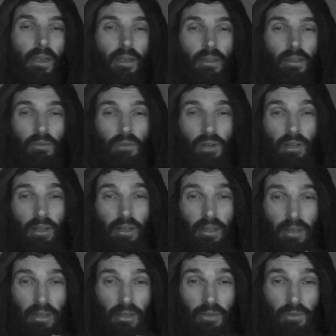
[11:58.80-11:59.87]
they're really
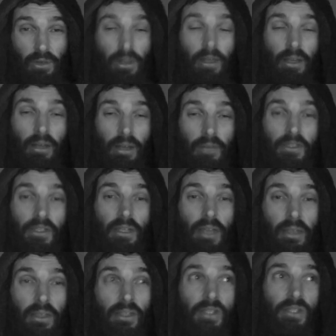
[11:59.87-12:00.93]
going to have to
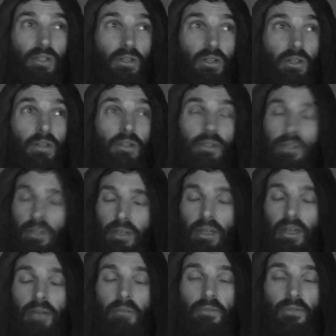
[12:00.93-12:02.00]
get this sorted
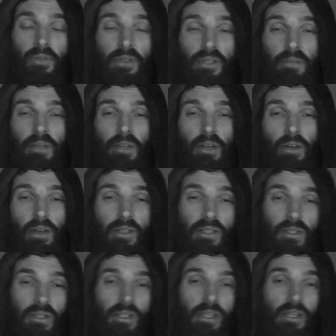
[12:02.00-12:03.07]
for it to be a great
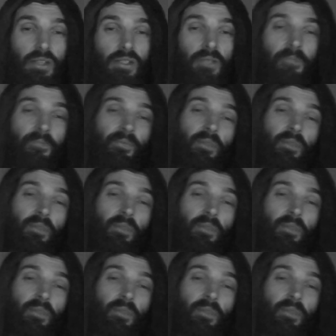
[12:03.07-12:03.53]
success.